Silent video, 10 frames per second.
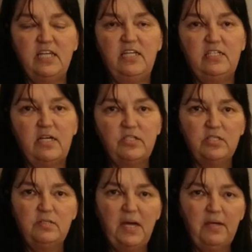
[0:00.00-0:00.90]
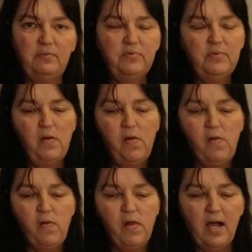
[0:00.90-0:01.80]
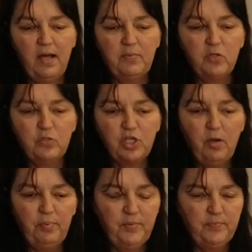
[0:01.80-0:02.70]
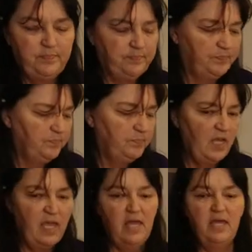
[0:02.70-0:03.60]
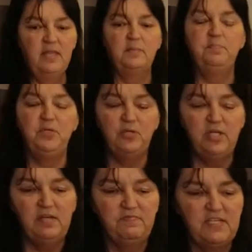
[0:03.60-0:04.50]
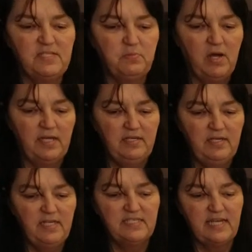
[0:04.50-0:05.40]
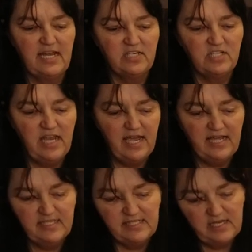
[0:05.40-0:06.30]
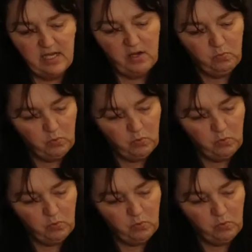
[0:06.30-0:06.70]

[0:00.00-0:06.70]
an induction panel cooktop. The beauty of this one is it actually has a